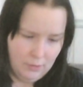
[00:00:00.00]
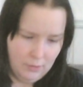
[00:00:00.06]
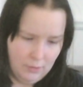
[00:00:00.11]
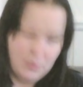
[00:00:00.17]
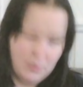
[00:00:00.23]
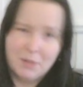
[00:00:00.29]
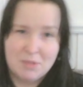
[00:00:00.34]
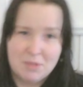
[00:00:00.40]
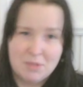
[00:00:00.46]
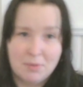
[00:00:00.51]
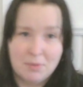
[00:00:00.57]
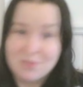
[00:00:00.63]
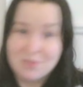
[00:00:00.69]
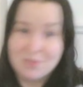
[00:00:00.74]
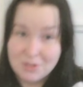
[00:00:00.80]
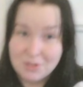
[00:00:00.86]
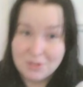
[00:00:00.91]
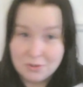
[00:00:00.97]
what I'm
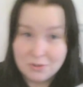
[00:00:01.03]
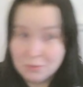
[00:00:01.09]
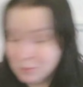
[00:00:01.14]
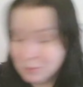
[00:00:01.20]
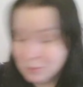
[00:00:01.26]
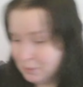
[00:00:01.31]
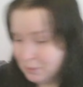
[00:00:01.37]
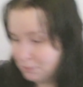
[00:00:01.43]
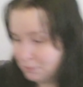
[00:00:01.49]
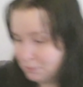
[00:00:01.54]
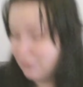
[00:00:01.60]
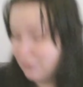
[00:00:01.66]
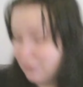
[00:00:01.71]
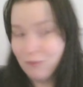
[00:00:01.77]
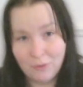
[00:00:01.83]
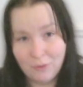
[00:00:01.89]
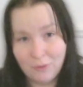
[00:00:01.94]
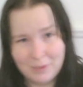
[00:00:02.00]
supposed to do
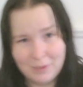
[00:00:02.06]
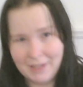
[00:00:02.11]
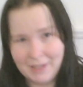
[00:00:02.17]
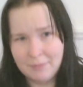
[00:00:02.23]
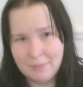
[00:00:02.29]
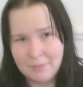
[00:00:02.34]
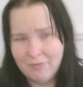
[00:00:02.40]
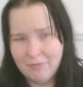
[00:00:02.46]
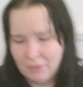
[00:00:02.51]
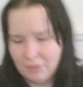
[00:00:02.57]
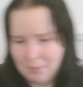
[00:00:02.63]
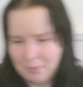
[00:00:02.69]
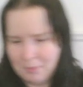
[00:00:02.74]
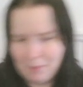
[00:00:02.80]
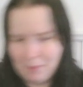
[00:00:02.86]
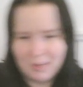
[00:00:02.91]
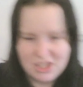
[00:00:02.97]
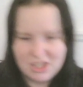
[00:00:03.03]
before, like for
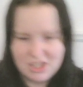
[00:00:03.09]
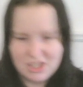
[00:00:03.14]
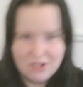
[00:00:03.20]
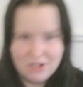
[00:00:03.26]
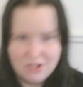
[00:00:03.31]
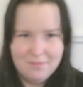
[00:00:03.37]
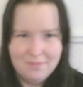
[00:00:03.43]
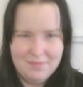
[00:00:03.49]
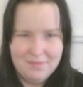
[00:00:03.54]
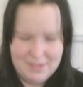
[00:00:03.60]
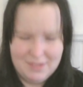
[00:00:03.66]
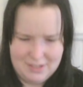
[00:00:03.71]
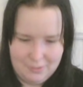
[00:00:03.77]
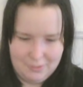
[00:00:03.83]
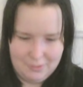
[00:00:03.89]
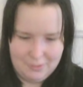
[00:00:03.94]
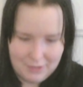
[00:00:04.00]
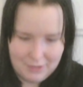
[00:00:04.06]
preparation.
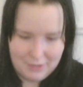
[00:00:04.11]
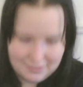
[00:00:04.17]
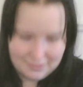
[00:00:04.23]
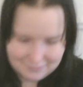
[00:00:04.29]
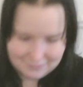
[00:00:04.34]
Sorry